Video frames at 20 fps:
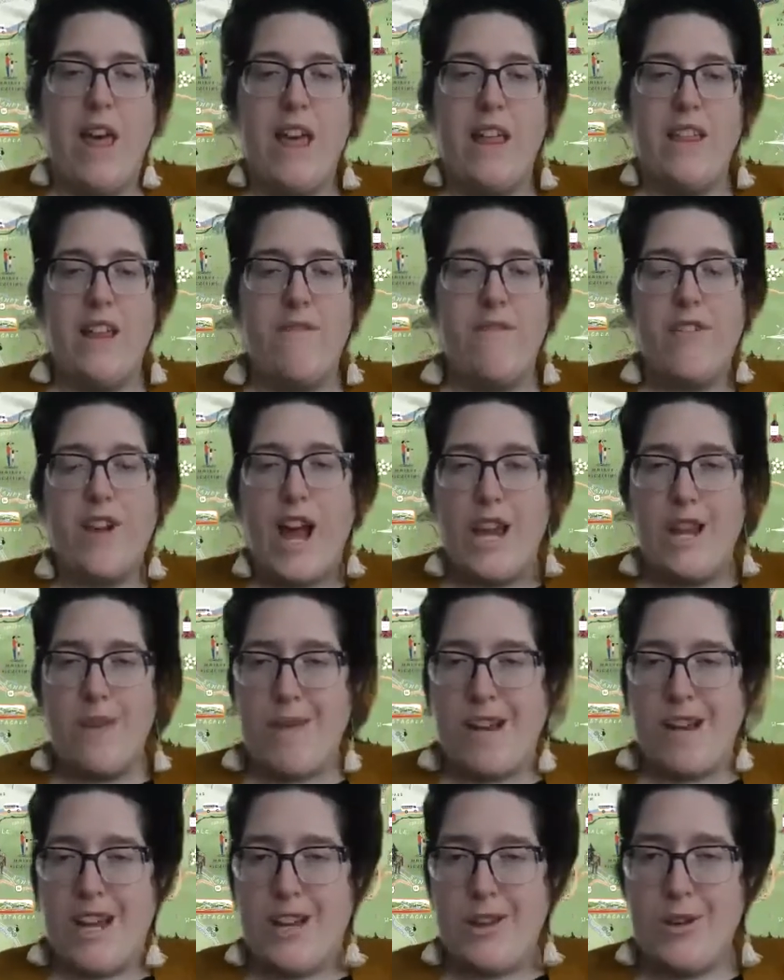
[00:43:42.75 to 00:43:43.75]
And then for
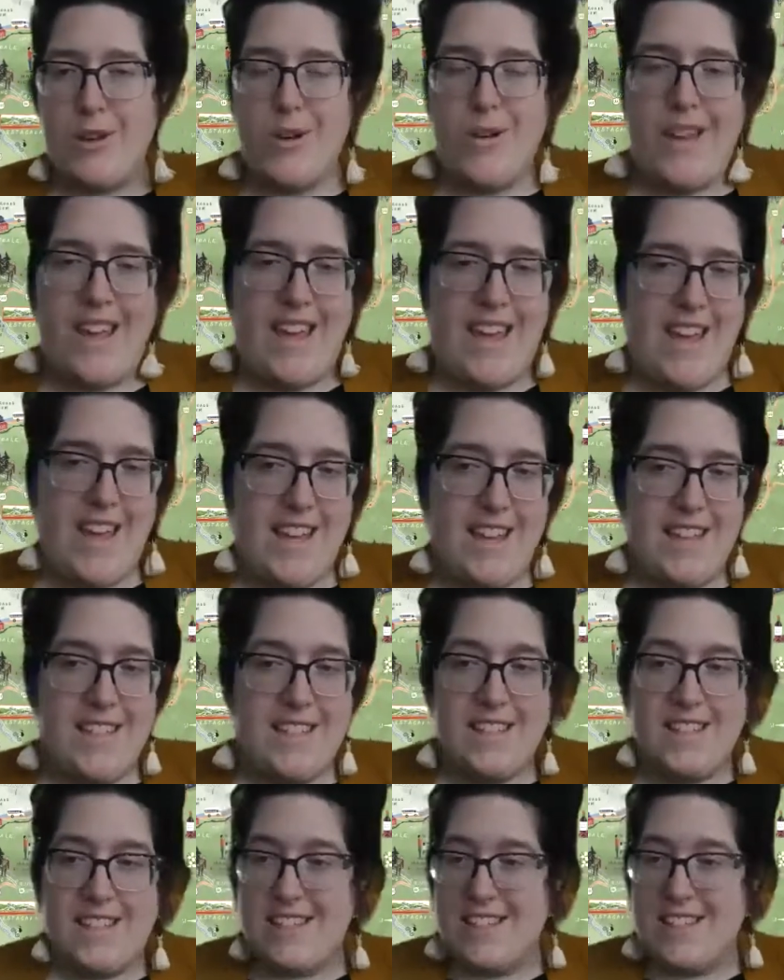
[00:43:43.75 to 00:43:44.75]
anybody who
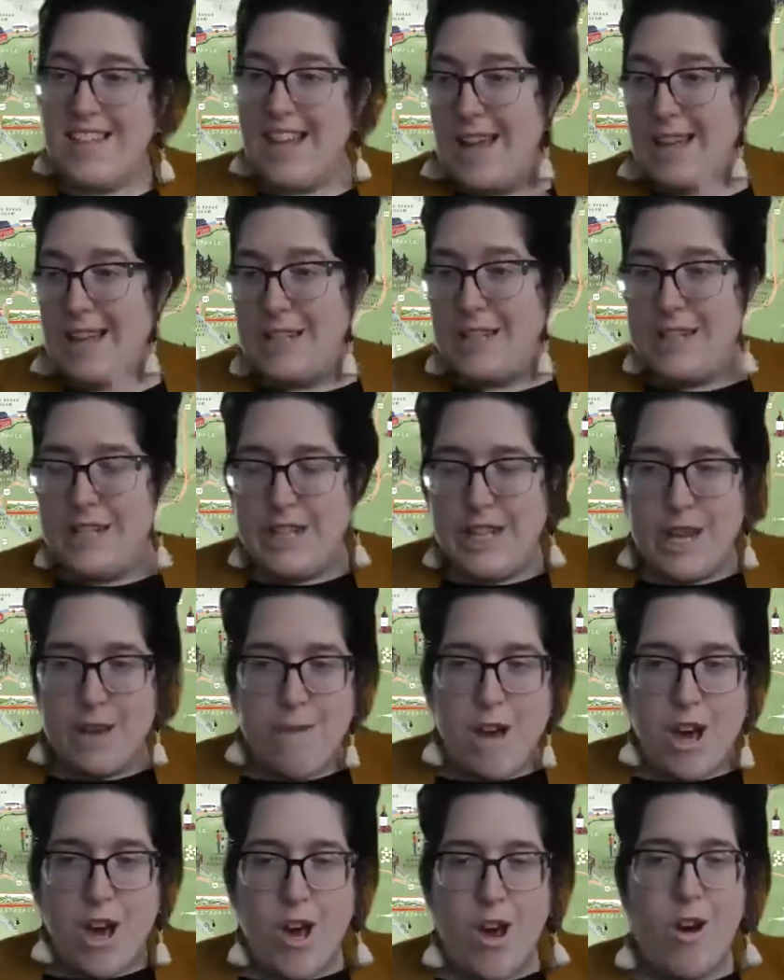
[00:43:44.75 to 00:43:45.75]
is
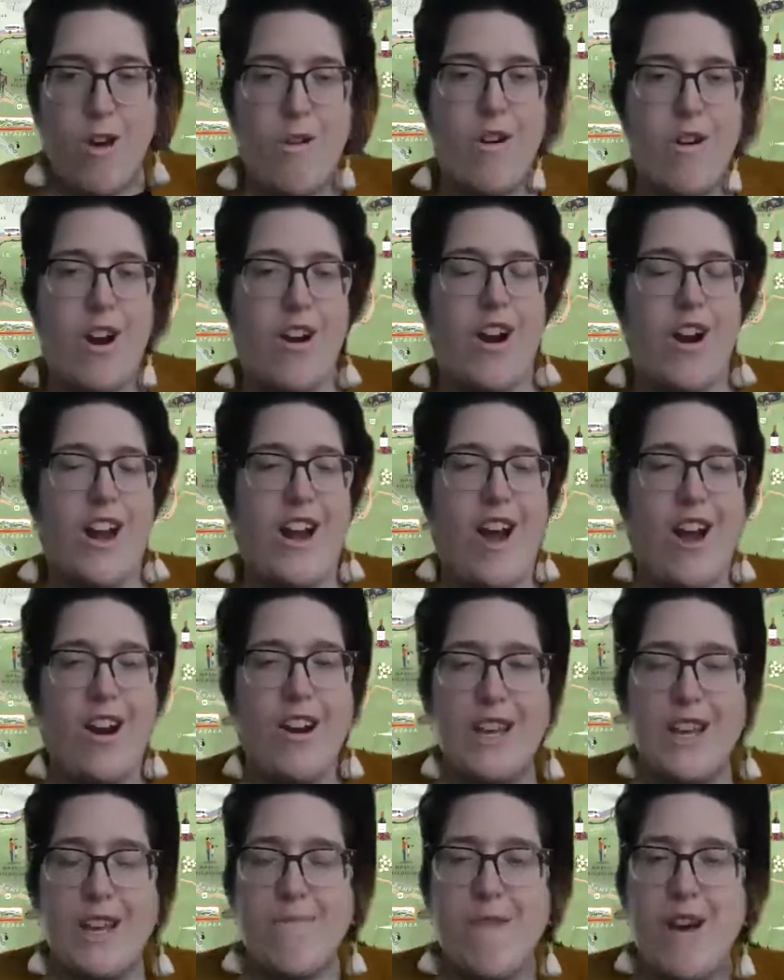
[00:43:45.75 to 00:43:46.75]
DMO or an
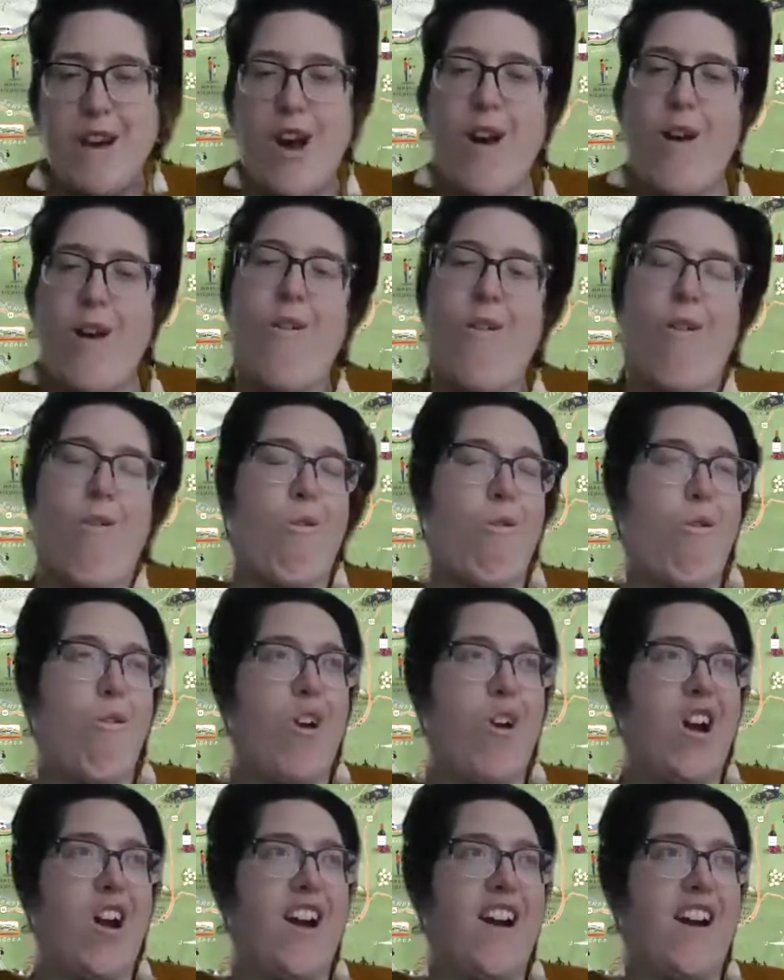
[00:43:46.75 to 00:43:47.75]
RDMO
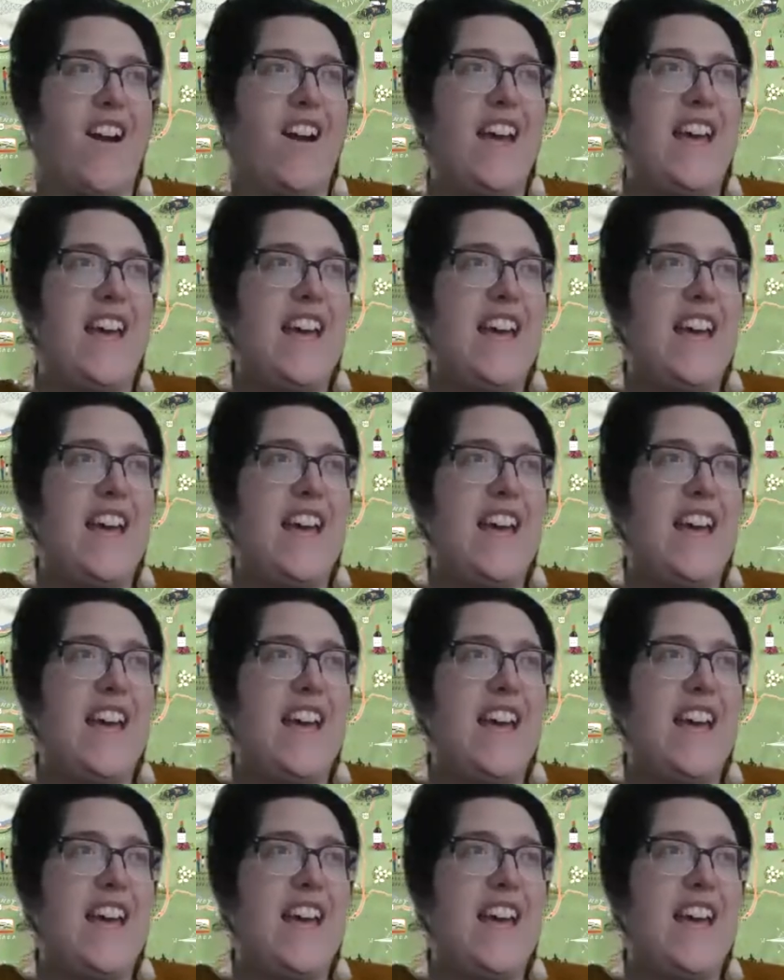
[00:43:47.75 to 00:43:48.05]
or